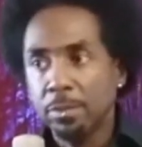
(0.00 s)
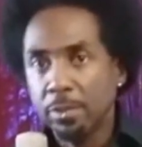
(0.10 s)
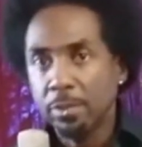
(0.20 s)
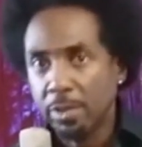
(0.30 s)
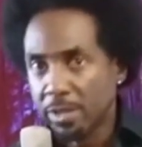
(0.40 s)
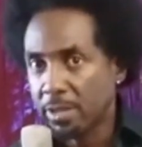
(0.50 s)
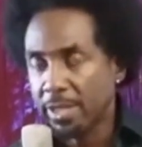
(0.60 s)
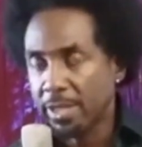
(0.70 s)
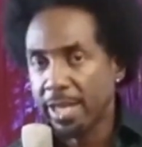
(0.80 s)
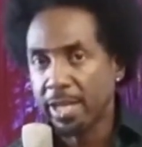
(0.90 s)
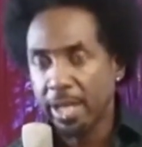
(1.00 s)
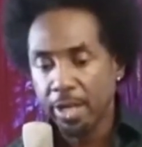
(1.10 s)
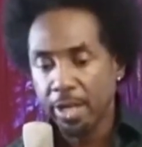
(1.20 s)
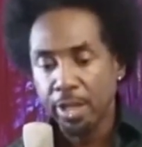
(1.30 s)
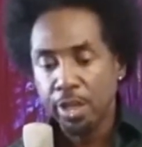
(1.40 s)
Listen to that
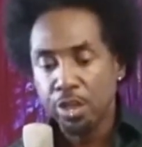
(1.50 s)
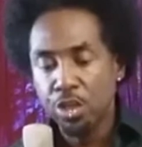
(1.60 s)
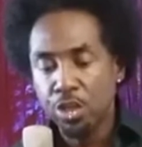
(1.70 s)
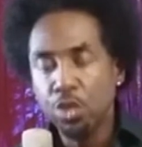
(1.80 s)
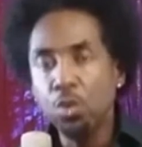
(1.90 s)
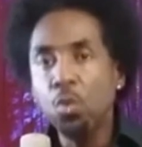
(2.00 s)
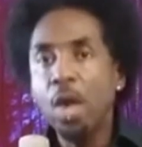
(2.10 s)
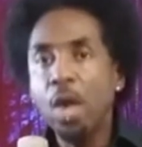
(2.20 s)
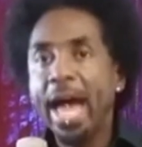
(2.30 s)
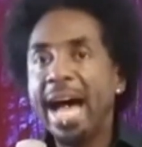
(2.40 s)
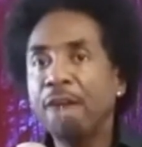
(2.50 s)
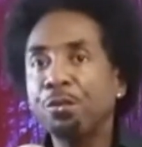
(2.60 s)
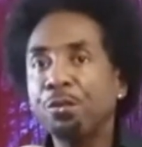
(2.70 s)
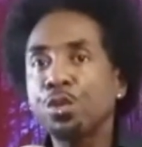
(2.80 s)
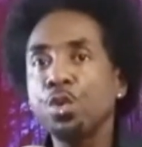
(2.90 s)
again. You have
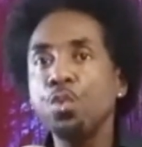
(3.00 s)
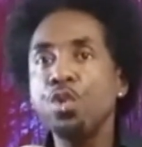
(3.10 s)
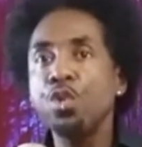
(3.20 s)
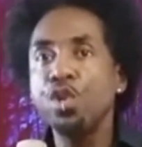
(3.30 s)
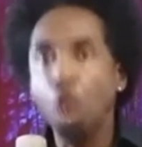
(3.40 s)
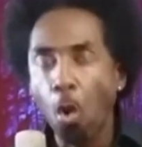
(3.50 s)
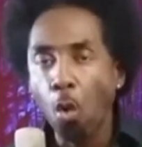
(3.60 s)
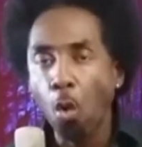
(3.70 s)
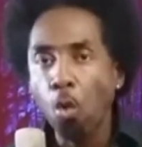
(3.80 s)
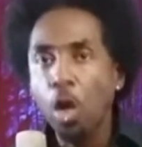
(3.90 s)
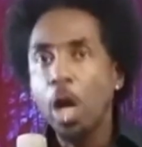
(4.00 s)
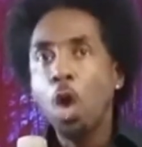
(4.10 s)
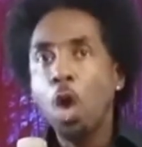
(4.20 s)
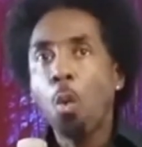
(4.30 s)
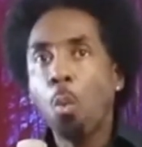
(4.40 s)
to know
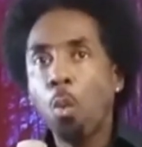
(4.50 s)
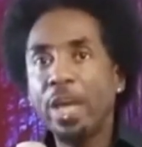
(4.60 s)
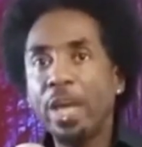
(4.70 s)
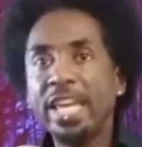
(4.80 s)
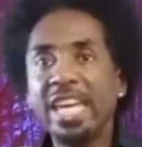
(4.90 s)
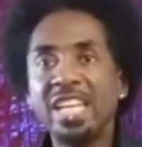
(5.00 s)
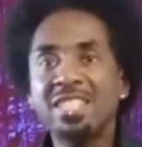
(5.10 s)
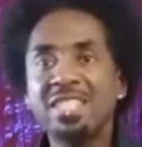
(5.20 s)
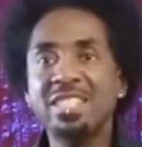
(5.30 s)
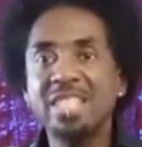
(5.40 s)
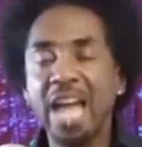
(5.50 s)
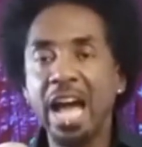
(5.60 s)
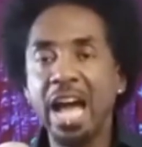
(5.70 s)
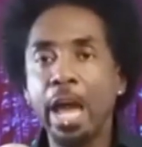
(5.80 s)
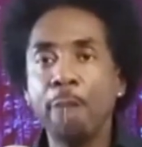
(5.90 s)
when it's
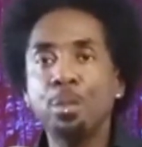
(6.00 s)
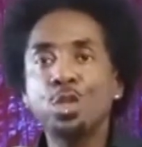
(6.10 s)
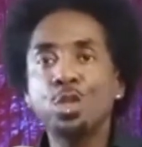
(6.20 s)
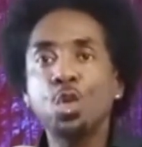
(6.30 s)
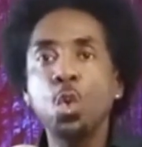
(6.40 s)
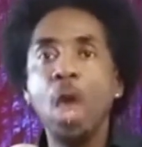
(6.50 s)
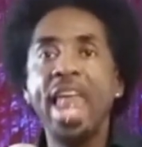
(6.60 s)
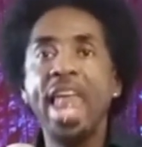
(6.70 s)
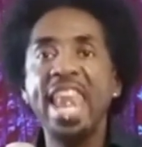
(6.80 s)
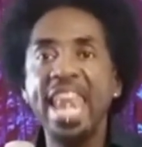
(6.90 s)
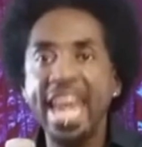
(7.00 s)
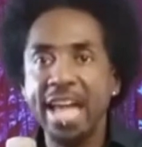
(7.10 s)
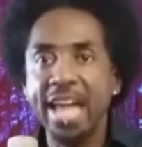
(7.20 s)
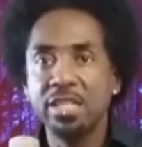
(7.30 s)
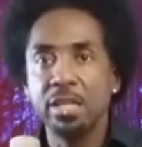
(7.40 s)
time to
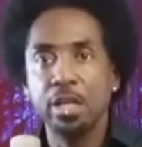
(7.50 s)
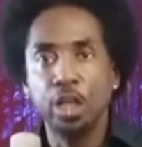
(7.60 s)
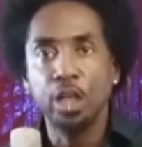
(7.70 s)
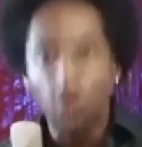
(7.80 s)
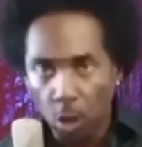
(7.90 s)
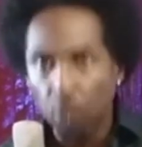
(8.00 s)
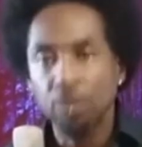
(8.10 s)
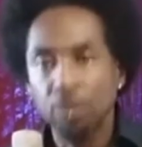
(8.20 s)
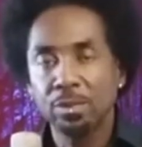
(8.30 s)
let go.